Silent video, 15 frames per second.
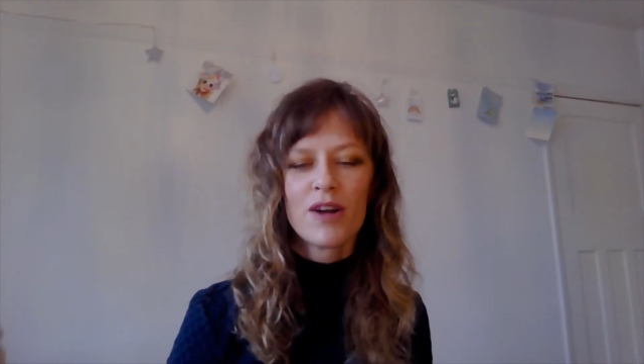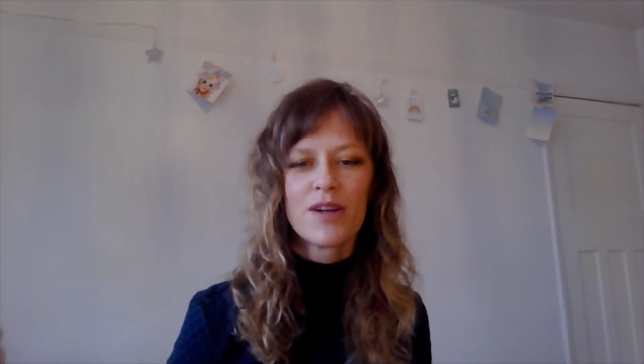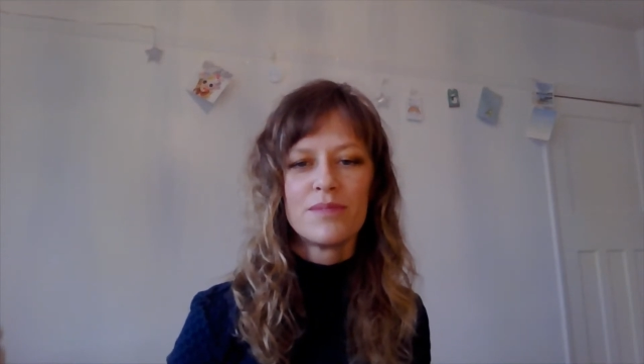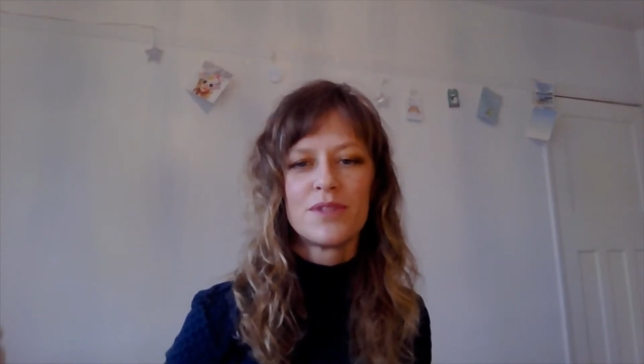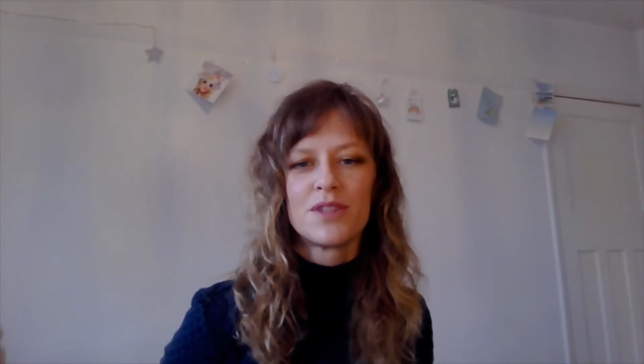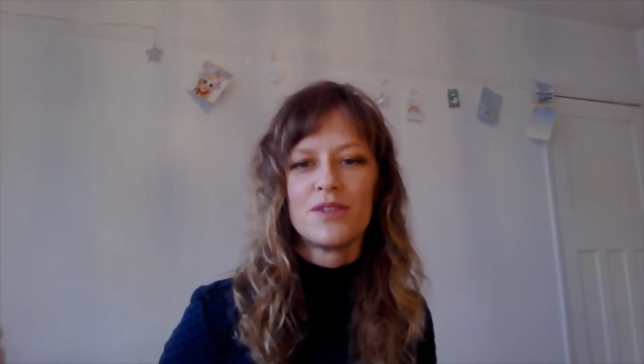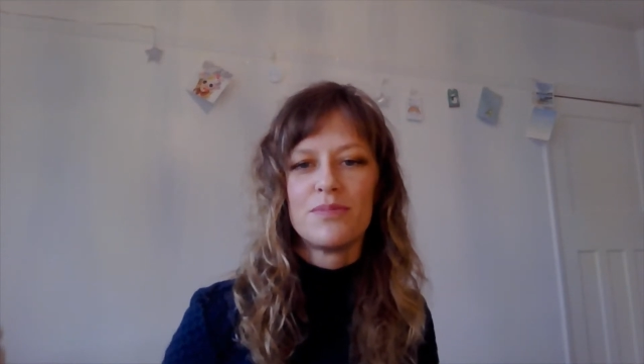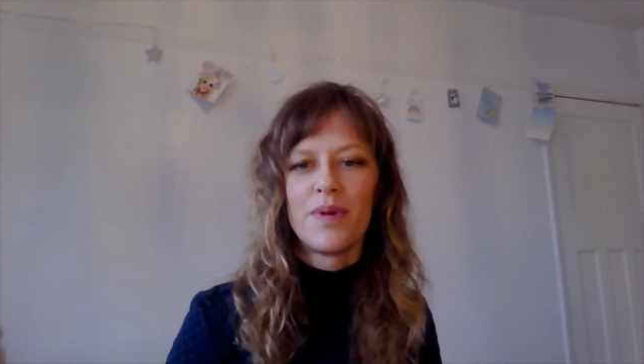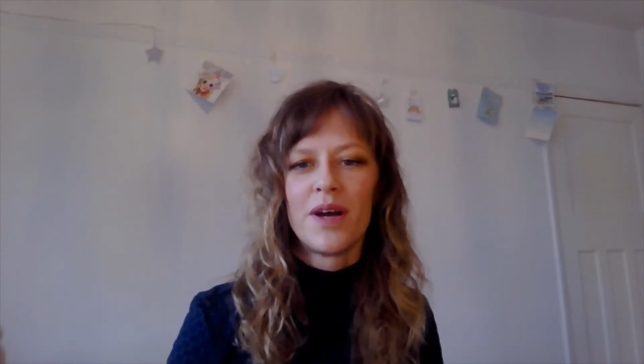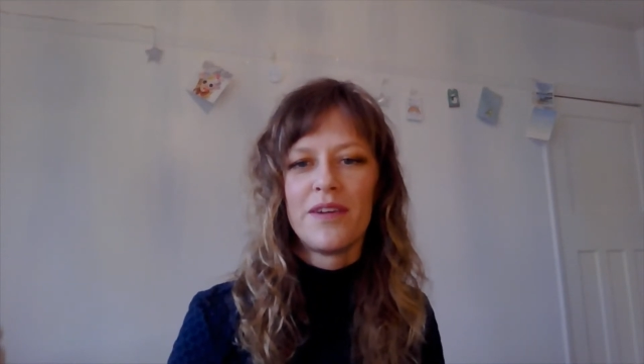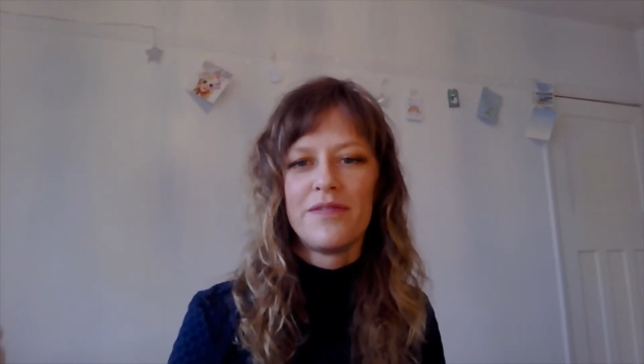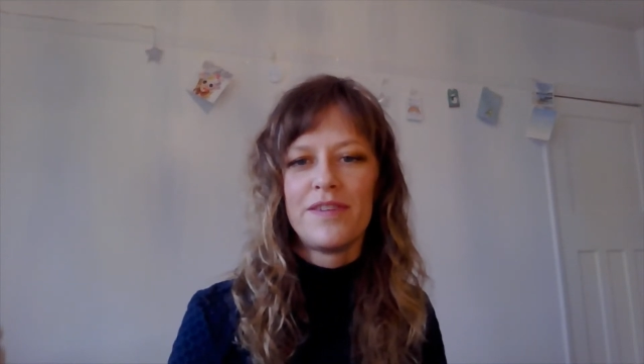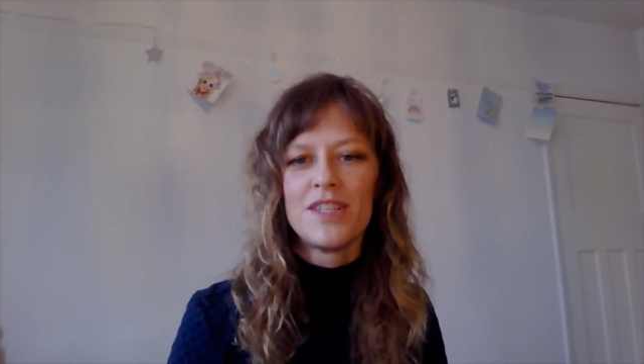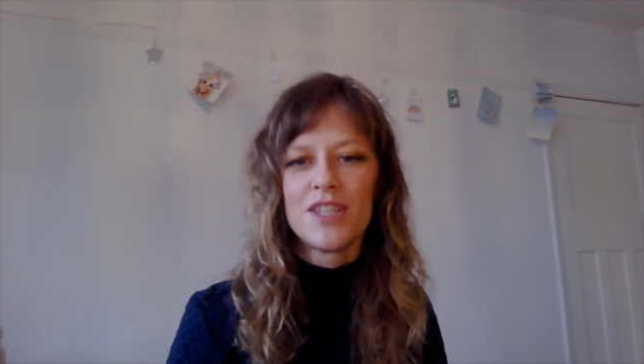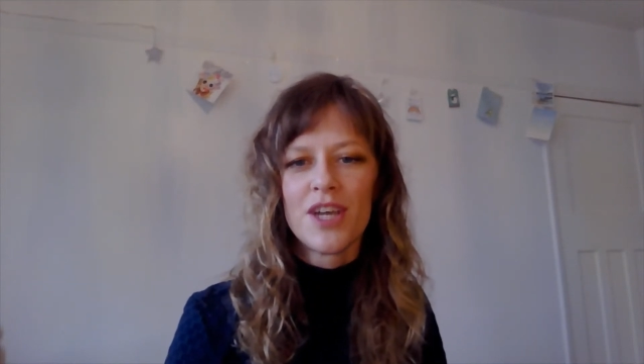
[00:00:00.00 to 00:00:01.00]
welcome to my
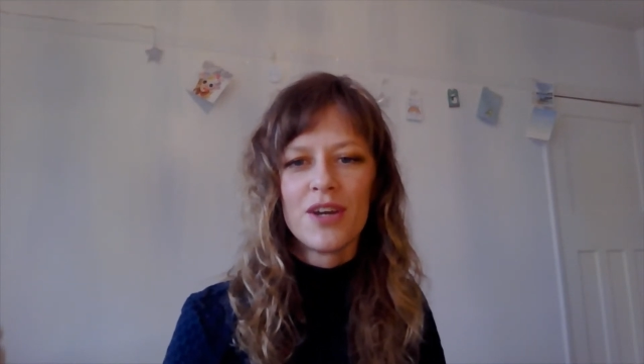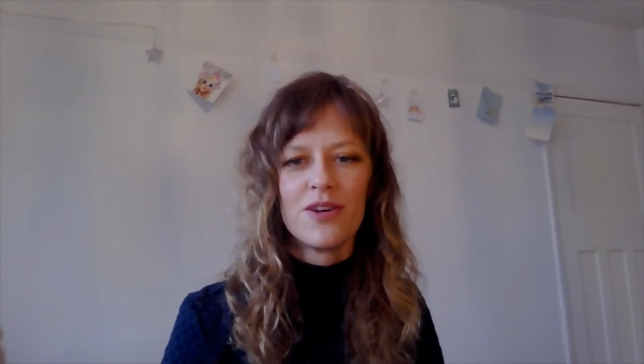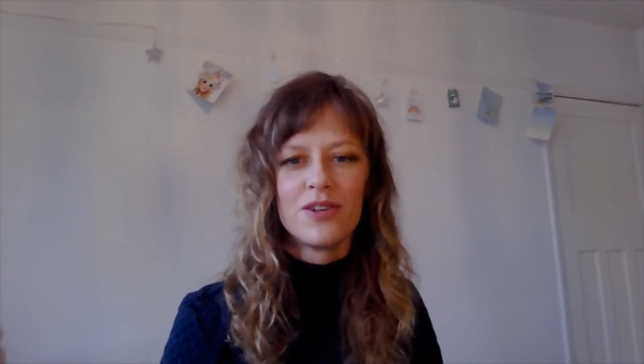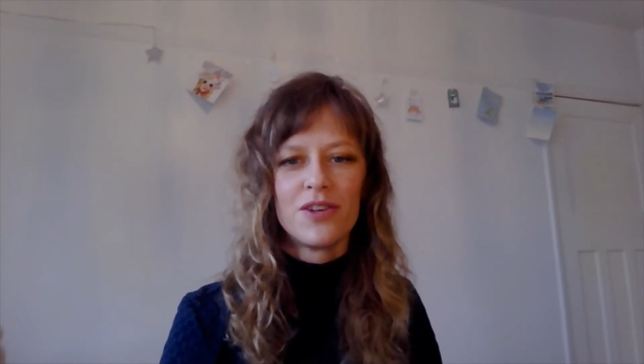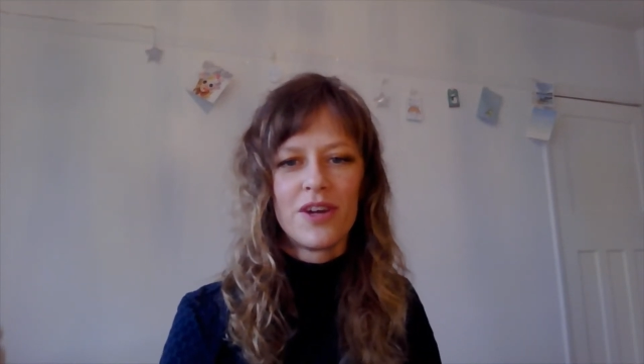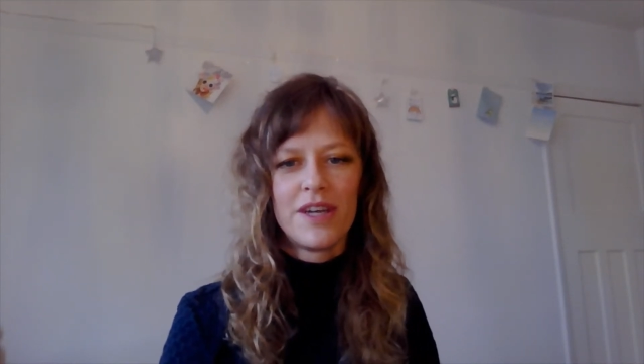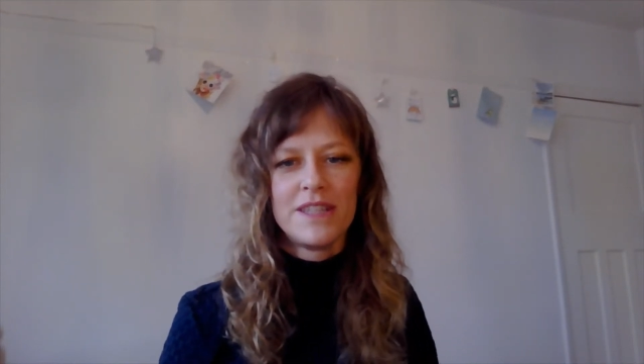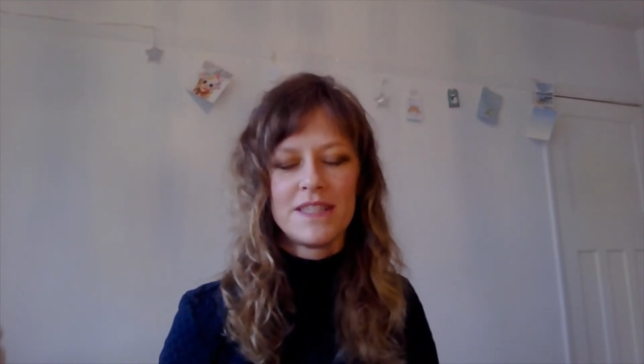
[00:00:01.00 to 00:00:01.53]
video on